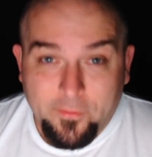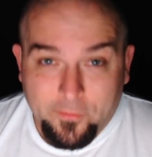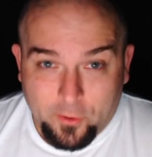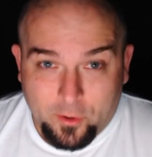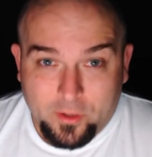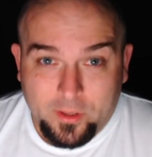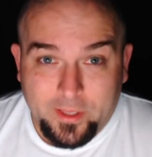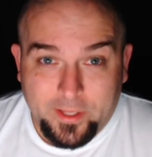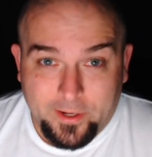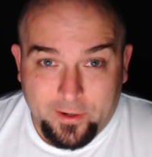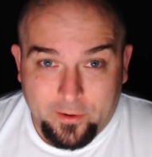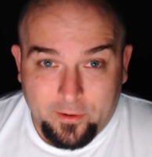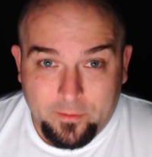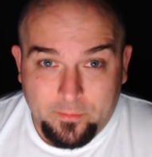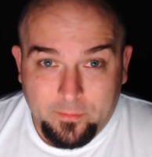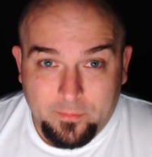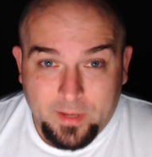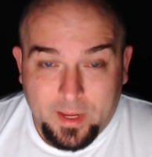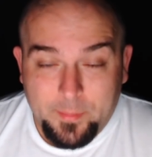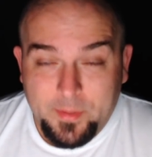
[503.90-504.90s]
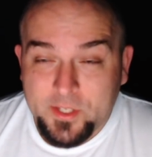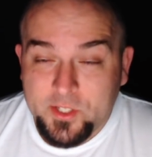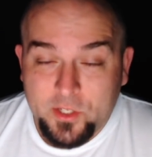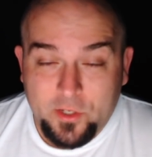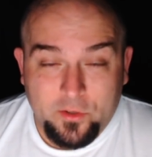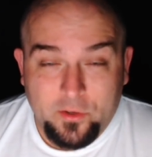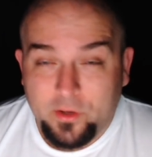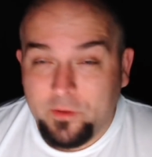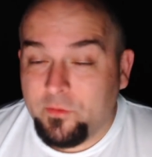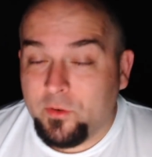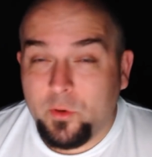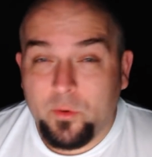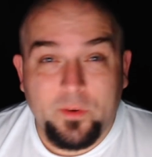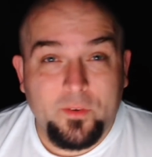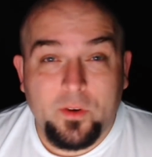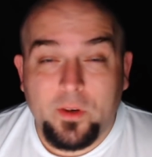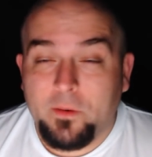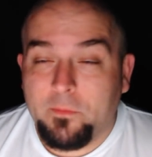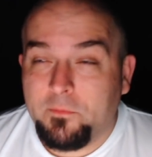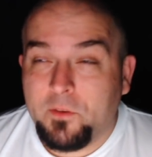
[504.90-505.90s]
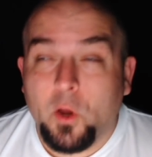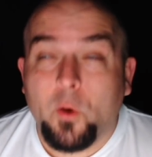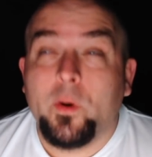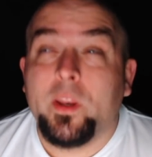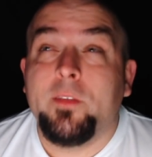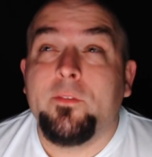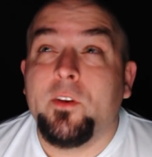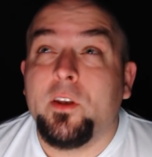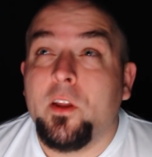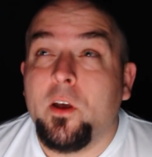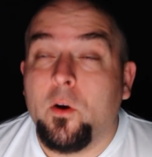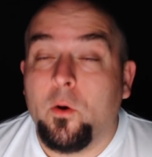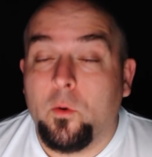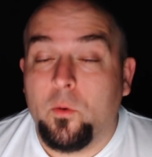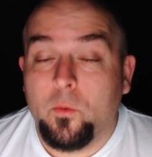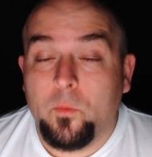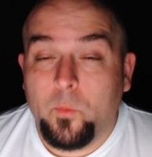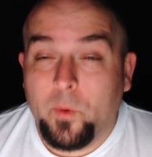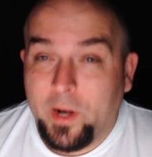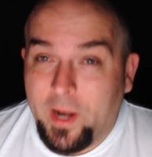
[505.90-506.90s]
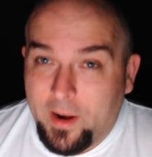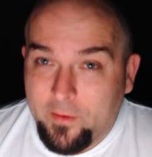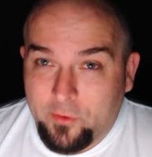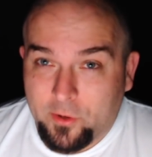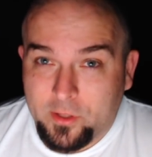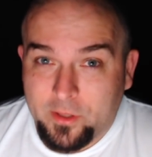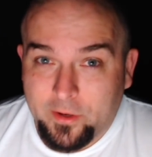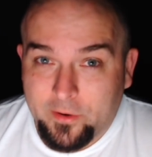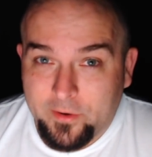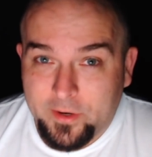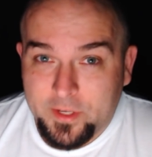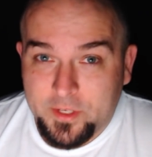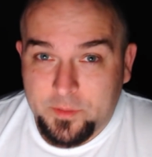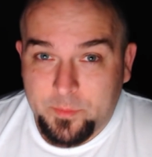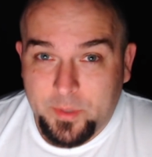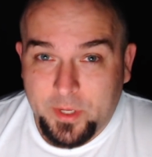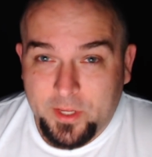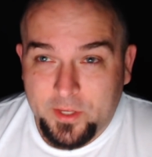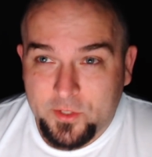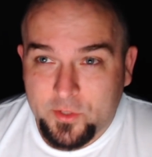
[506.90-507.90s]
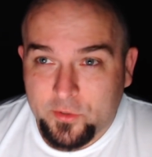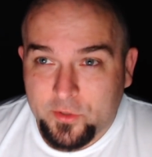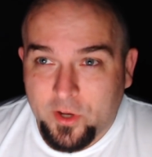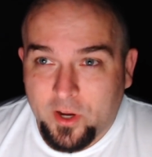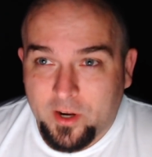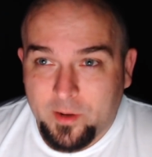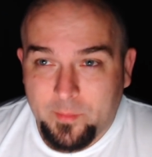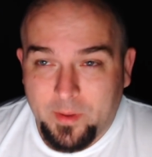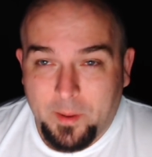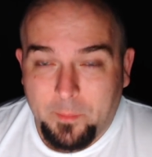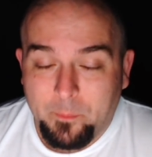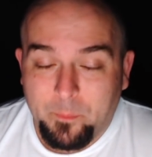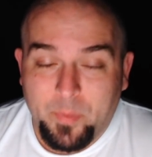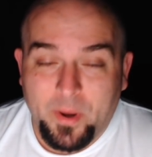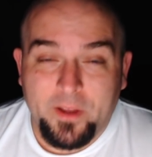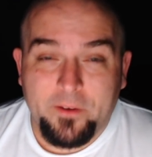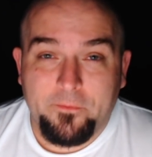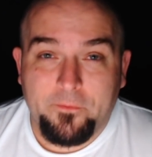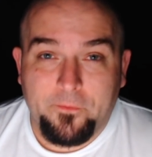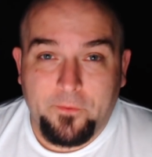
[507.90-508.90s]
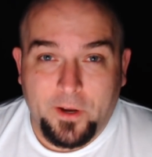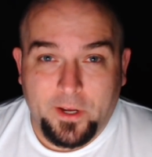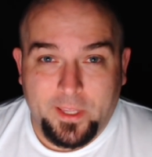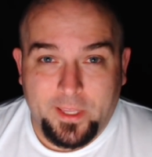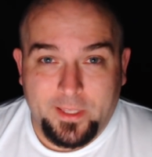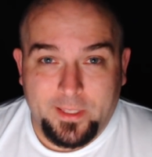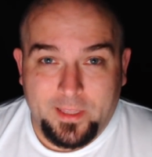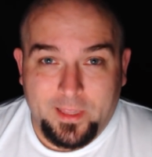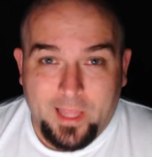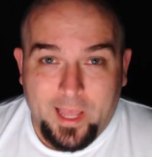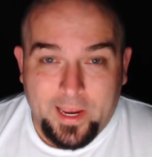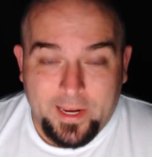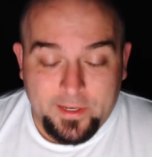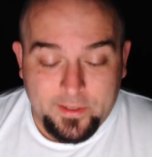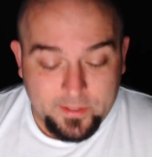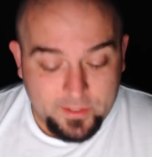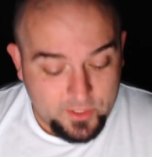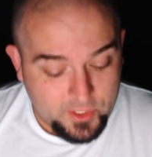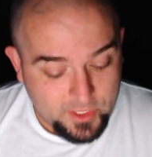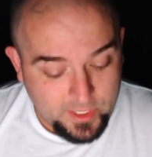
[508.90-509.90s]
Everclear. I bet you don't even know what Everclear is, because you're talking about Bud fucking Light.